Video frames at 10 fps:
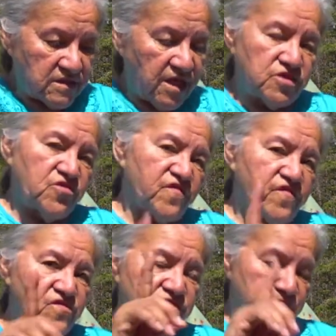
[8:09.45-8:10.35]
And your
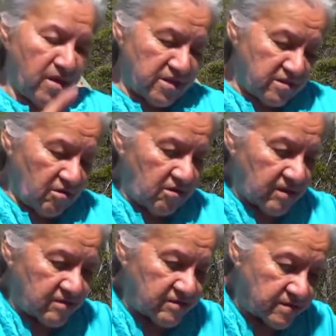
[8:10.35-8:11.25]
first bundle
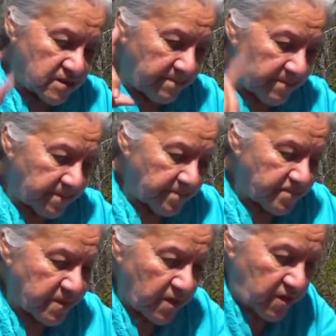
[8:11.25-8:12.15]

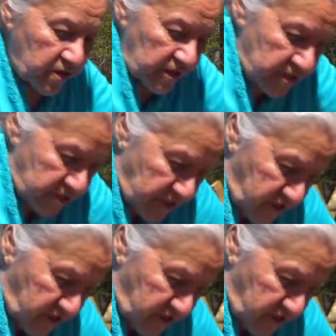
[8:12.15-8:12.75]
is